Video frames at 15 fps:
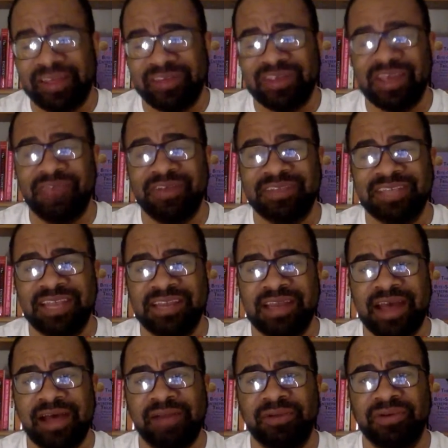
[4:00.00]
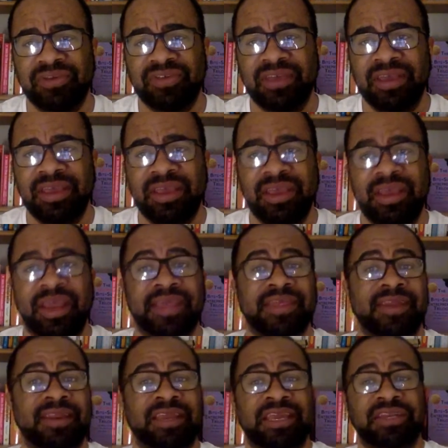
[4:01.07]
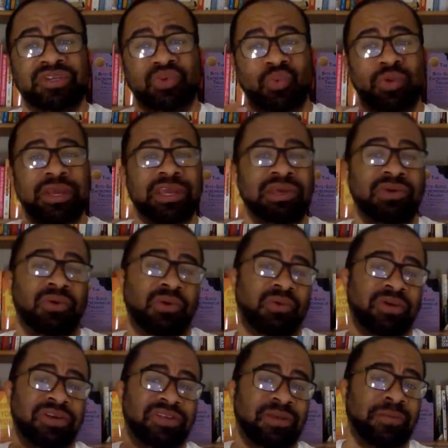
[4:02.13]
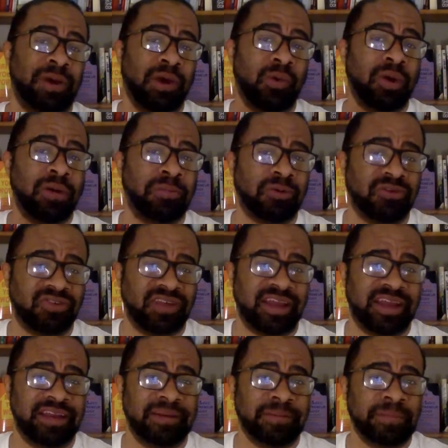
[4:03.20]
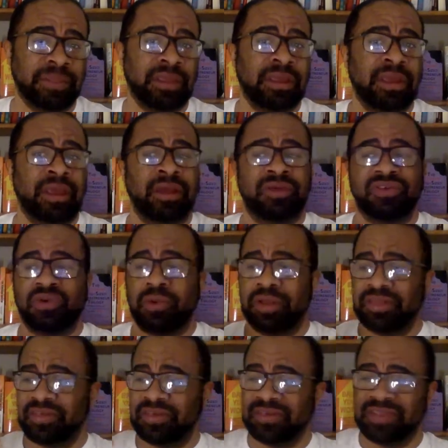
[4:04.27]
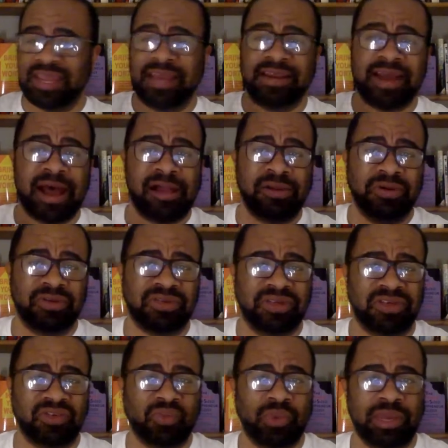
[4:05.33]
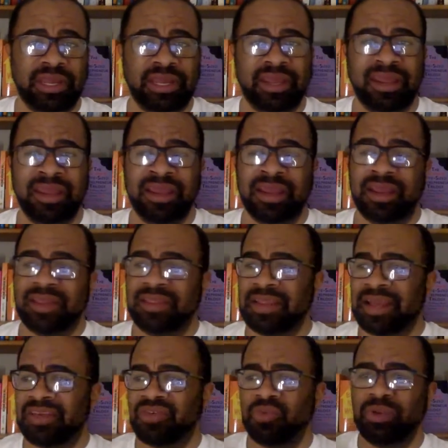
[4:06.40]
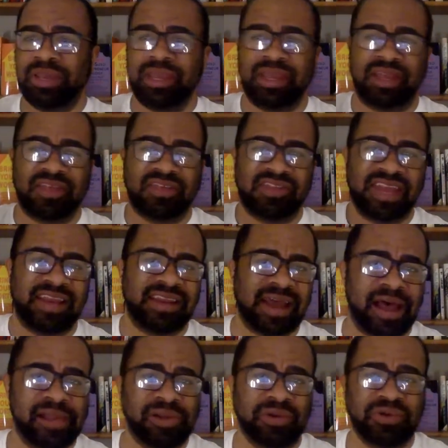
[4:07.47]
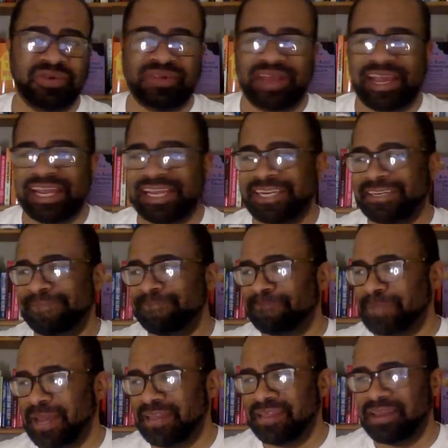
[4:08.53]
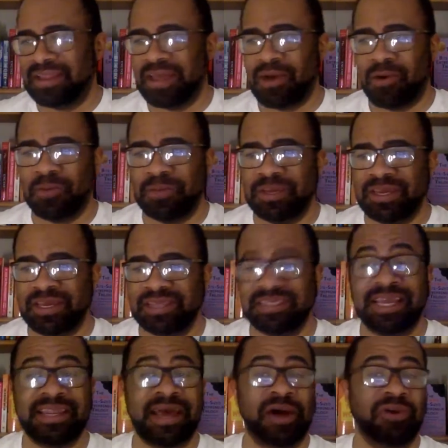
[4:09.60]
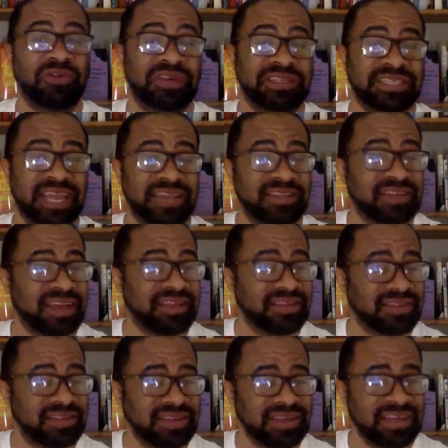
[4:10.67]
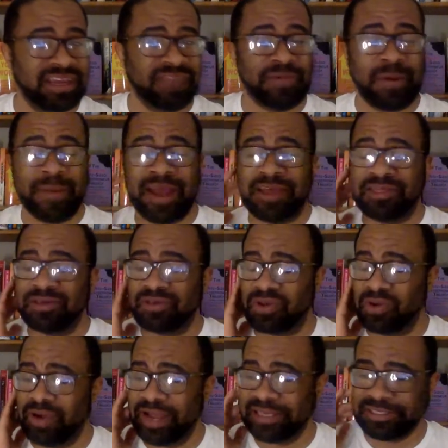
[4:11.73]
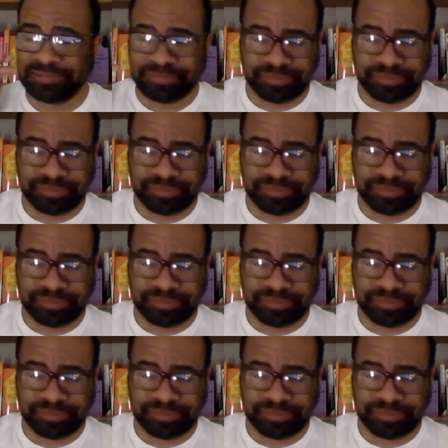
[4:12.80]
saving ten dollars, and then each week you increase it by one percent. So it's ten dollars this week. Next week it's ten dollars, and I think that would be ten dollars and ten cents if my math is correct.